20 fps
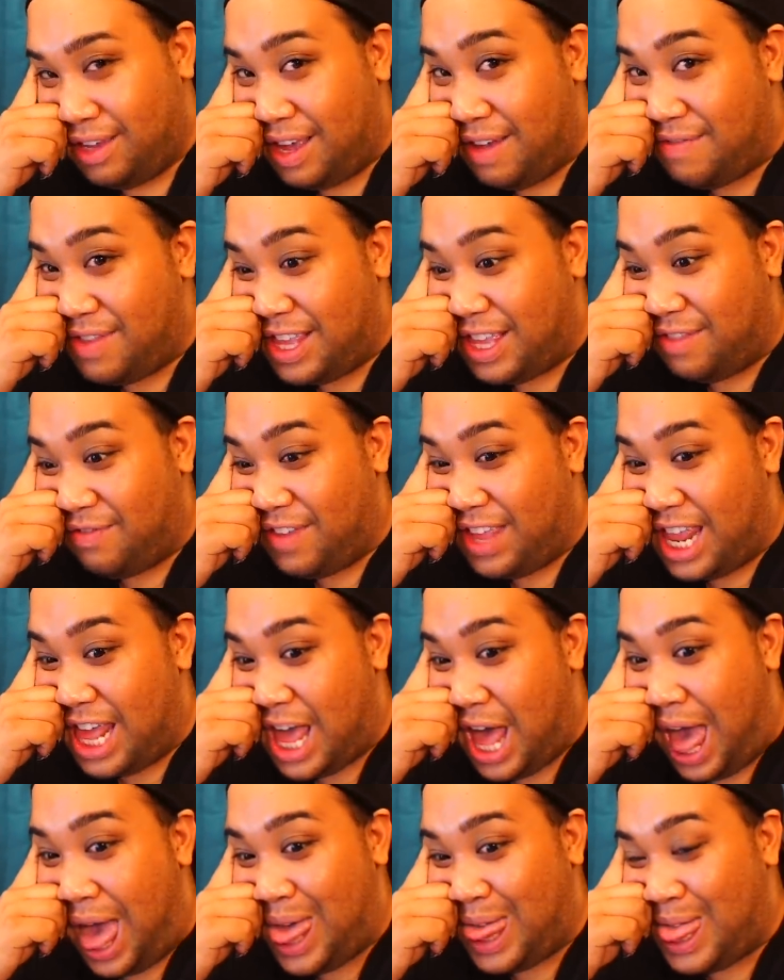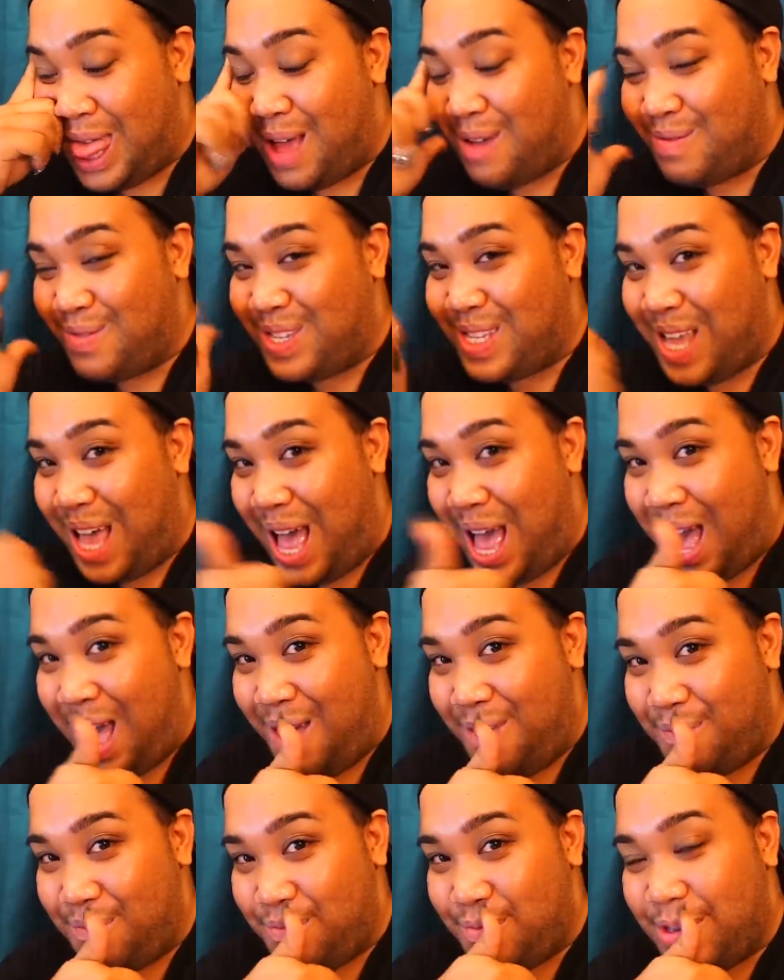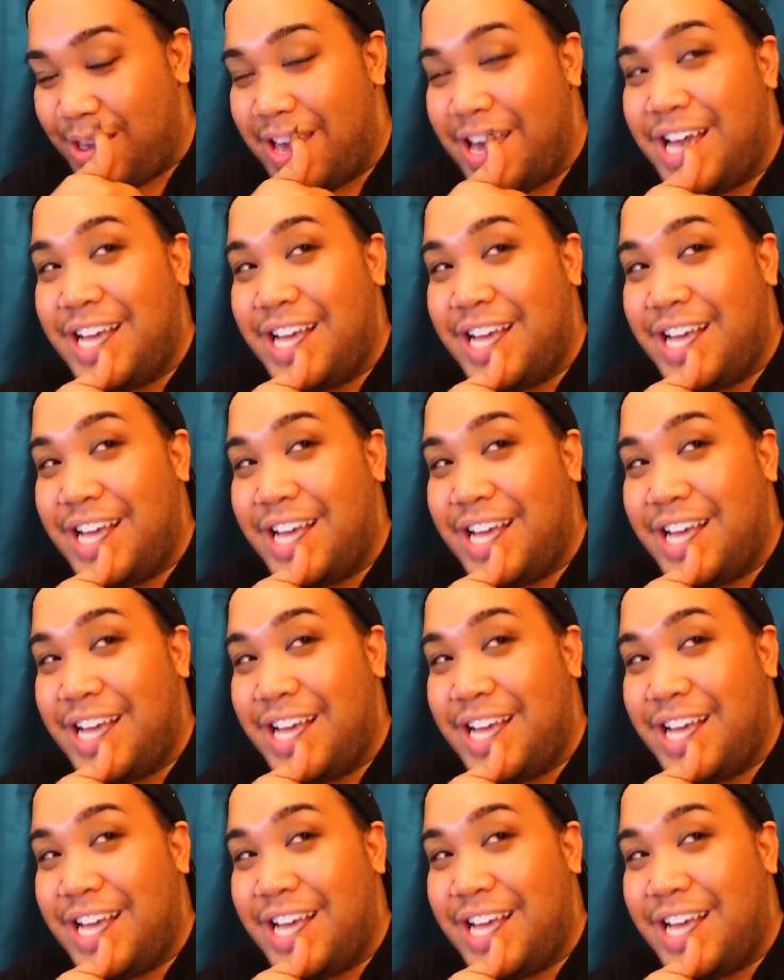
give this video a thumbs up,